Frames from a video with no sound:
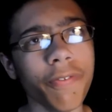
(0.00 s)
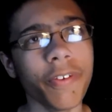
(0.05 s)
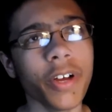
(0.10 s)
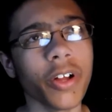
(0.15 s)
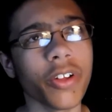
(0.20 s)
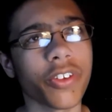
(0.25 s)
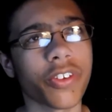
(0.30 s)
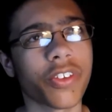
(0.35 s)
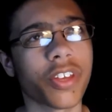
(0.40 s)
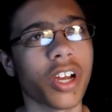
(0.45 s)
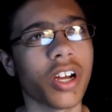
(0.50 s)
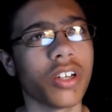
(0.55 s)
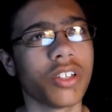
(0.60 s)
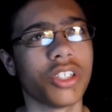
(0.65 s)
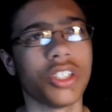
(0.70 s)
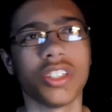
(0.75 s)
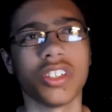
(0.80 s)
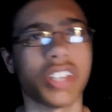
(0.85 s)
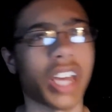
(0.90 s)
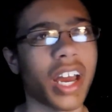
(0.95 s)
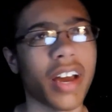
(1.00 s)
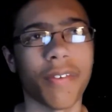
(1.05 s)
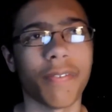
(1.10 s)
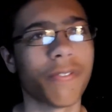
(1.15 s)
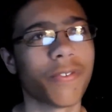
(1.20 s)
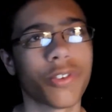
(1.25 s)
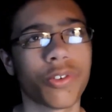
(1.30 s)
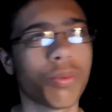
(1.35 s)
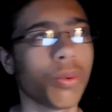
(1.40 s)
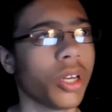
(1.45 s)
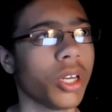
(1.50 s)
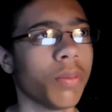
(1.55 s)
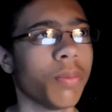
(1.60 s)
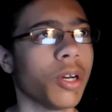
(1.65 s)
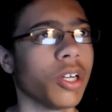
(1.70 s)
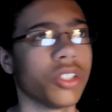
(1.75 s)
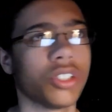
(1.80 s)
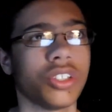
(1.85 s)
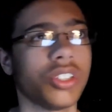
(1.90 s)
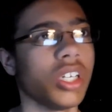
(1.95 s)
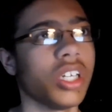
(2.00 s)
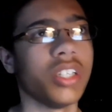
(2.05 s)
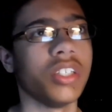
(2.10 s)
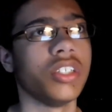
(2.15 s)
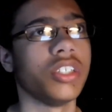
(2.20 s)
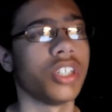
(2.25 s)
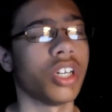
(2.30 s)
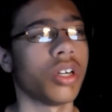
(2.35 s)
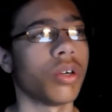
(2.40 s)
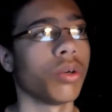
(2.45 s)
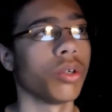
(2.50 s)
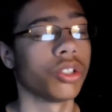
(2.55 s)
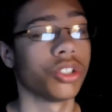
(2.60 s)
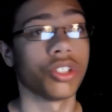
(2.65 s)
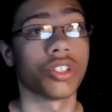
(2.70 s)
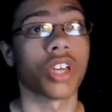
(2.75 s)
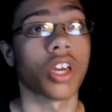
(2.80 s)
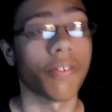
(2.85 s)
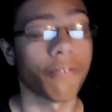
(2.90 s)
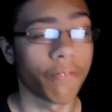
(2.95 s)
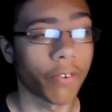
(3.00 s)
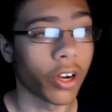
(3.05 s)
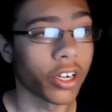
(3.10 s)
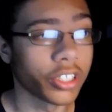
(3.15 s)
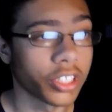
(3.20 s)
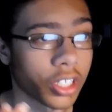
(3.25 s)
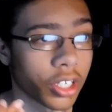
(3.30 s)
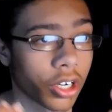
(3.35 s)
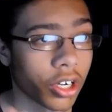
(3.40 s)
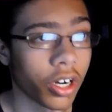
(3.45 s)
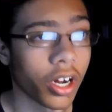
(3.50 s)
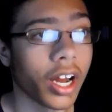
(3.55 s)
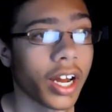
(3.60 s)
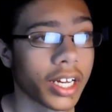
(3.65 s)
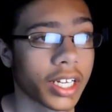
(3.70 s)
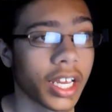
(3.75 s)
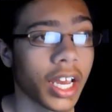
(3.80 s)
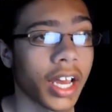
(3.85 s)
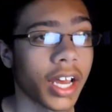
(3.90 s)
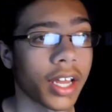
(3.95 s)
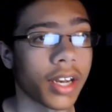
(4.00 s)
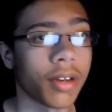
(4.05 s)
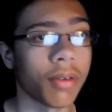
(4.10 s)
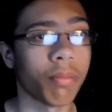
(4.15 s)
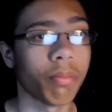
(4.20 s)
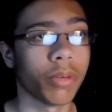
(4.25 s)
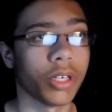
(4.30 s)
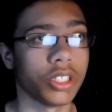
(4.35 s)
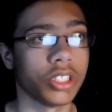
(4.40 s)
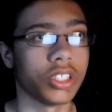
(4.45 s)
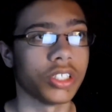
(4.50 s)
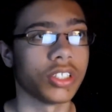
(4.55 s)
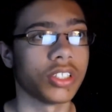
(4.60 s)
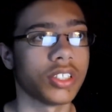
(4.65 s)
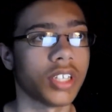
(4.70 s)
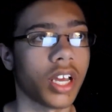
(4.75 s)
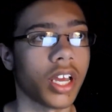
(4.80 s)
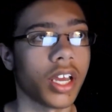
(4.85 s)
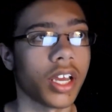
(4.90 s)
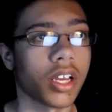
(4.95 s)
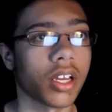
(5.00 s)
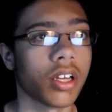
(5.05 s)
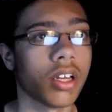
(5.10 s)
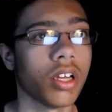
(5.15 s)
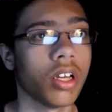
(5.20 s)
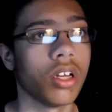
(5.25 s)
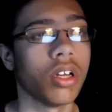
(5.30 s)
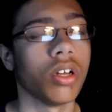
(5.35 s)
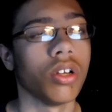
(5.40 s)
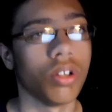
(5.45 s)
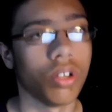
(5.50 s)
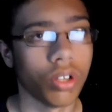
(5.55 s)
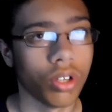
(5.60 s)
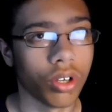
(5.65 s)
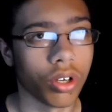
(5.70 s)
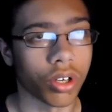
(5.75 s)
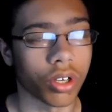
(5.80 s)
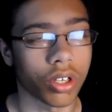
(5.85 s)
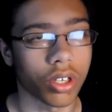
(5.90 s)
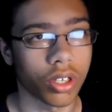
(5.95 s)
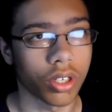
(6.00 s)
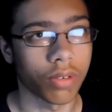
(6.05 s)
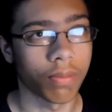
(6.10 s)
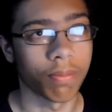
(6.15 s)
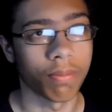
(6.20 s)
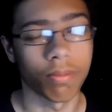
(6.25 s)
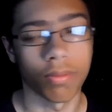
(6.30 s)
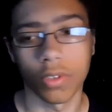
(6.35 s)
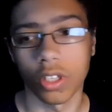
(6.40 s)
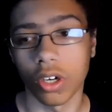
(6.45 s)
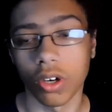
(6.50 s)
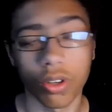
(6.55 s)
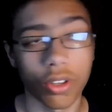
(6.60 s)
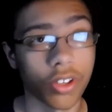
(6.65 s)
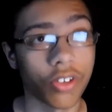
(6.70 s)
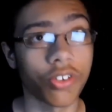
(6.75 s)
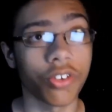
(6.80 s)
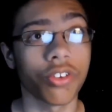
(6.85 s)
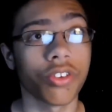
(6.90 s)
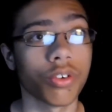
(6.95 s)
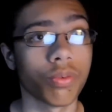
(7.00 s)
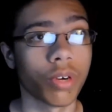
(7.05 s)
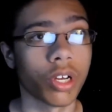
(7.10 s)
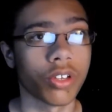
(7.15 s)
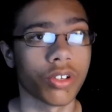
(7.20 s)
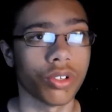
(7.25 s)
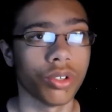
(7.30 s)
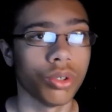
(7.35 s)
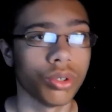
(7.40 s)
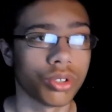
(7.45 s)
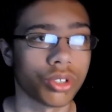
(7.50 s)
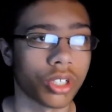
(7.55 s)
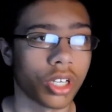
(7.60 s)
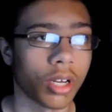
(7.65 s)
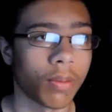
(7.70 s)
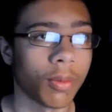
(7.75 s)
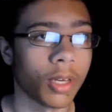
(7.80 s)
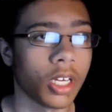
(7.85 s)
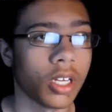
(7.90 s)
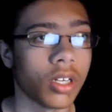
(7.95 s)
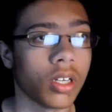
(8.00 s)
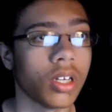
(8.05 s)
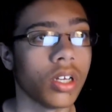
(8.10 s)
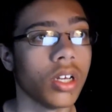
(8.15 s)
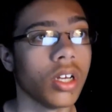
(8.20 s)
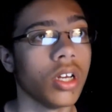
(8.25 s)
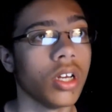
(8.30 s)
felt stare to just have Sweetie Belle just in general just confronting her again, but just saying, "Look, you know this is the resolution. I mean,